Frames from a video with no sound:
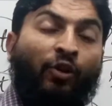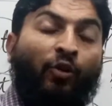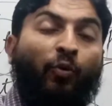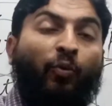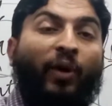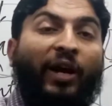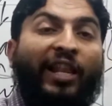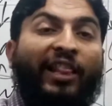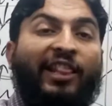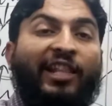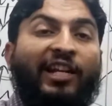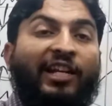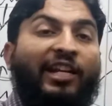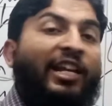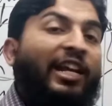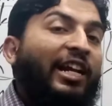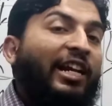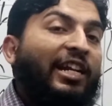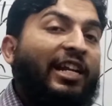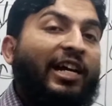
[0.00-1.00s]
while the
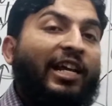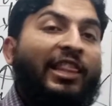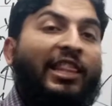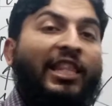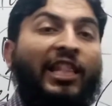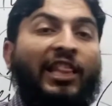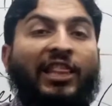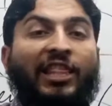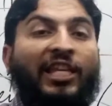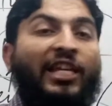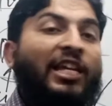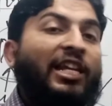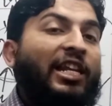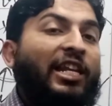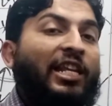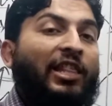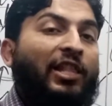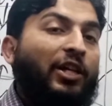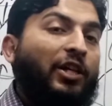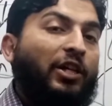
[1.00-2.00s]
data, the
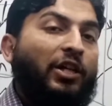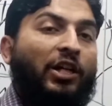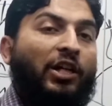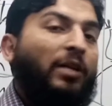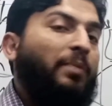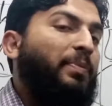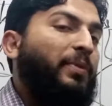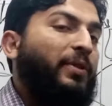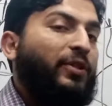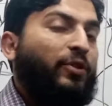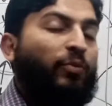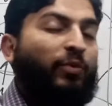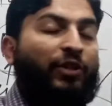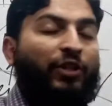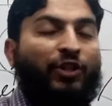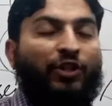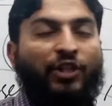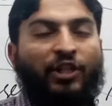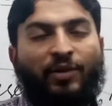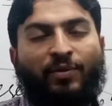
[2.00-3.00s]
theory, the corpus which
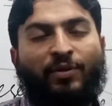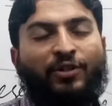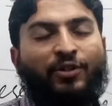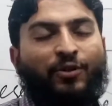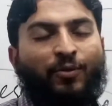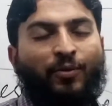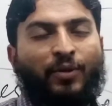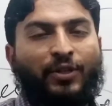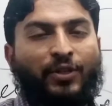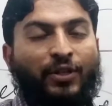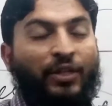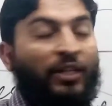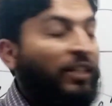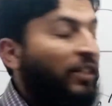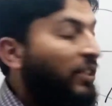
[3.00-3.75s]
is given to us,